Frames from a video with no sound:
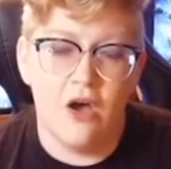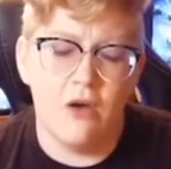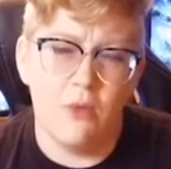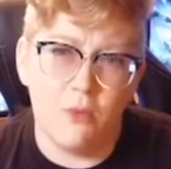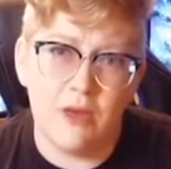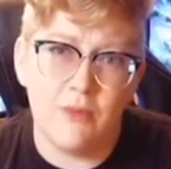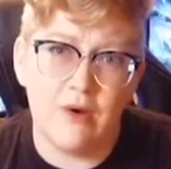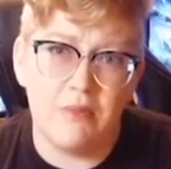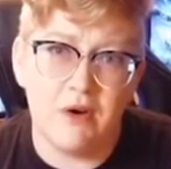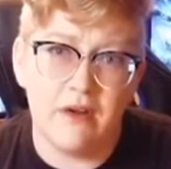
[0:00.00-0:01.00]
One
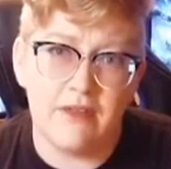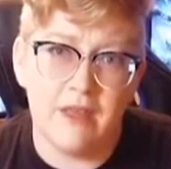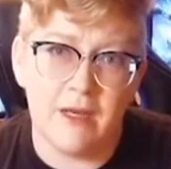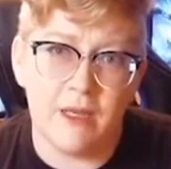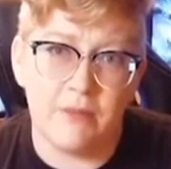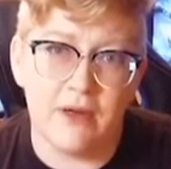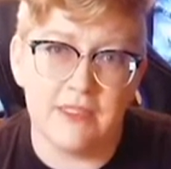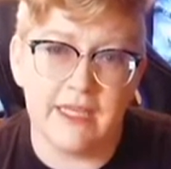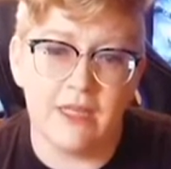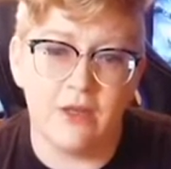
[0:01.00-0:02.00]
more perk that I
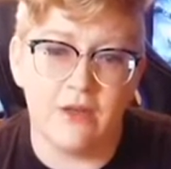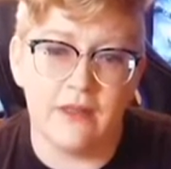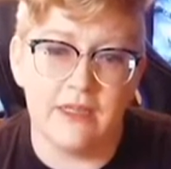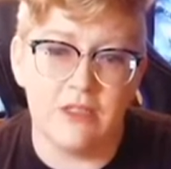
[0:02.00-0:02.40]
particularly